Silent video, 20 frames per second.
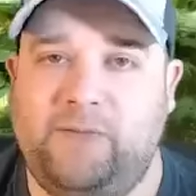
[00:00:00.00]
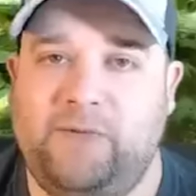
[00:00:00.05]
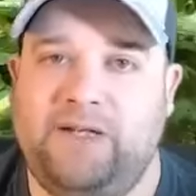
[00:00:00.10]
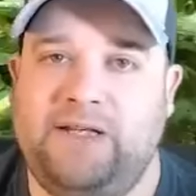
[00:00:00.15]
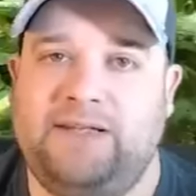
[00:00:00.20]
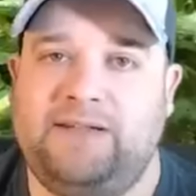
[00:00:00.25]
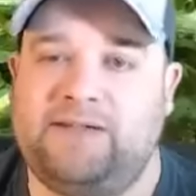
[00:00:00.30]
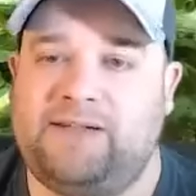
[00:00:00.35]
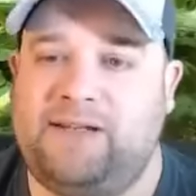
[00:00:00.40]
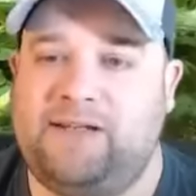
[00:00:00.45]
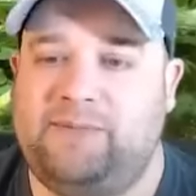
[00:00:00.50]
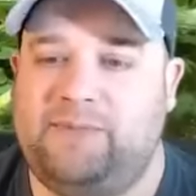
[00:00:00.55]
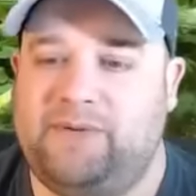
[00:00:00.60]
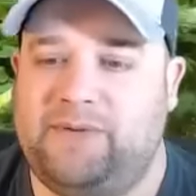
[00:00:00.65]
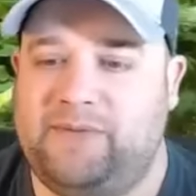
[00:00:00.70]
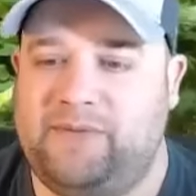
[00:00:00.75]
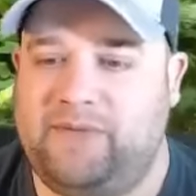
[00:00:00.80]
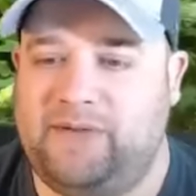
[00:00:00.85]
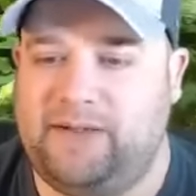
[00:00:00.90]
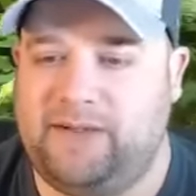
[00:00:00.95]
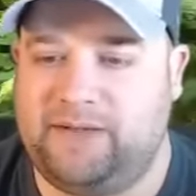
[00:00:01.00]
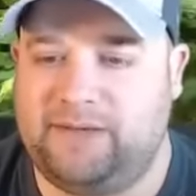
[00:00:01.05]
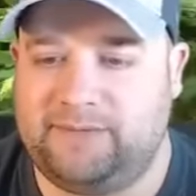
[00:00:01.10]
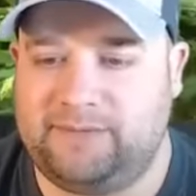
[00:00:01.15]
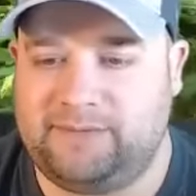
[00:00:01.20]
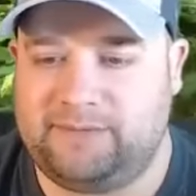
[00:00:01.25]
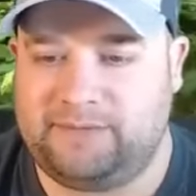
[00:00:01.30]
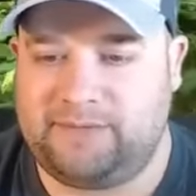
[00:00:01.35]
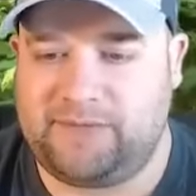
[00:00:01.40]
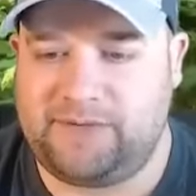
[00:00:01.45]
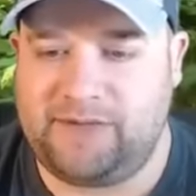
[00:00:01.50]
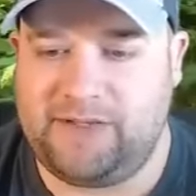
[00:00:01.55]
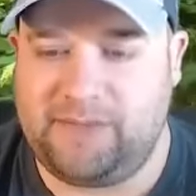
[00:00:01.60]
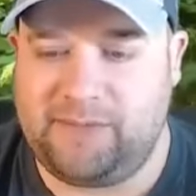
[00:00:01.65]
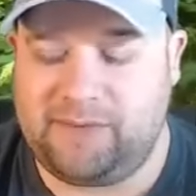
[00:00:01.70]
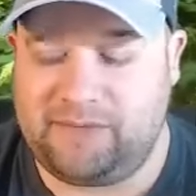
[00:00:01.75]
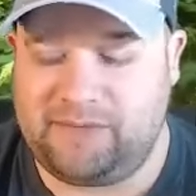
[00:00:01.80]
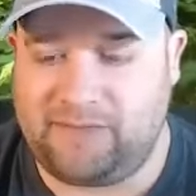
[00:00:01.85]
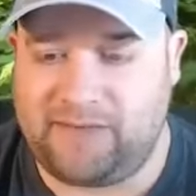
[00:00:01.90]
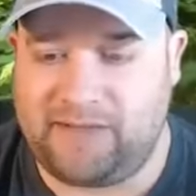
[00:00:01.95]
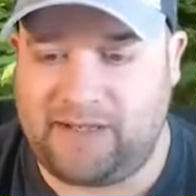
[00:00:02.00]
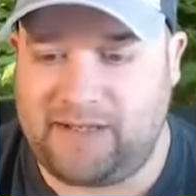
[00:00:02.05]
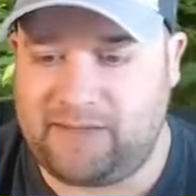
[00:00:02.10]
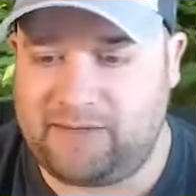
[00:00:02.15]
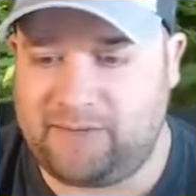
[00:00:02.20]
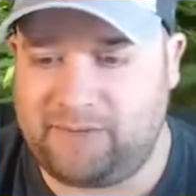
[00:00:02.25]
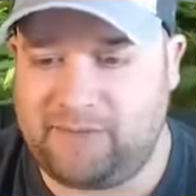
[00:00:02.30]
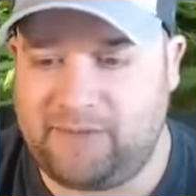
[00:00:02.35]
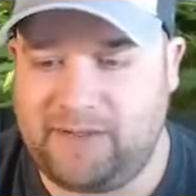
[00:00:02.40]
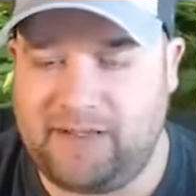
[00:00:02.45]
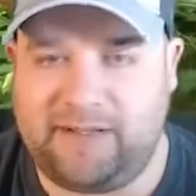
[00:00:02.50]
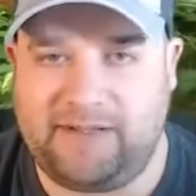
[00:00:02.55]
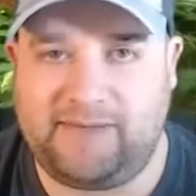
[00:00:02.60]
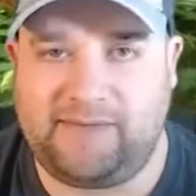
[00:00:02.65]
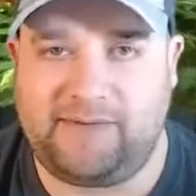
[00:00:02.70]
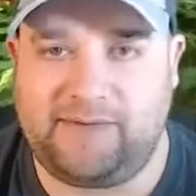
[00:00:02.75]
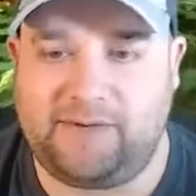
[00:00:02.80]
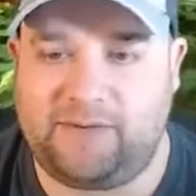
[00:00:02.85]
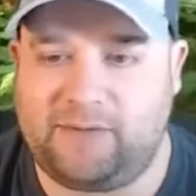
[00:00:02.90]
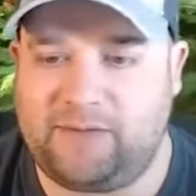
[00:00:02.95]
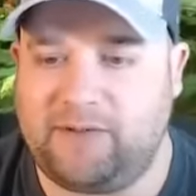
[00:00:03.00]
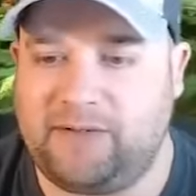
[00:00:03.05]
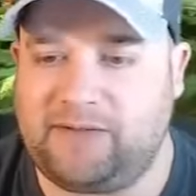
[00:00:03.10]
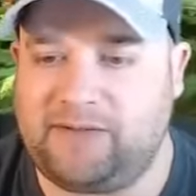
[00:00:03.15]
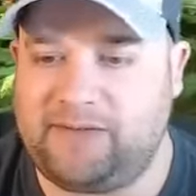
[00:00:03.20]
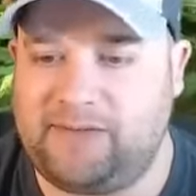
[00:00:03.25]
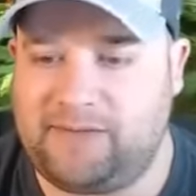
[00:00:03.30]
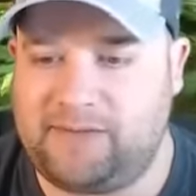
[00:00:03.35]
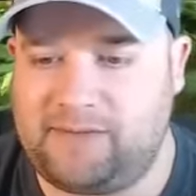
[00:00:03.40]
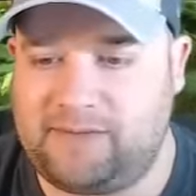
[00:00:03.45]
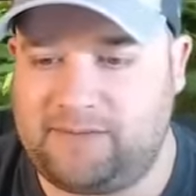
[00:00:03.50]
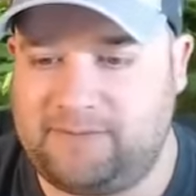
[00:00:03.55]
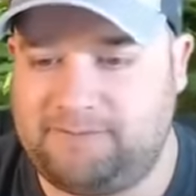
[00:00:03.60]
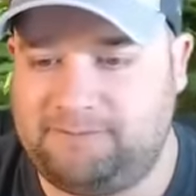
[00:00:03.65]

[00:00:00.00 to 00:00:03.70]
type of treatment for that, and it still worked. So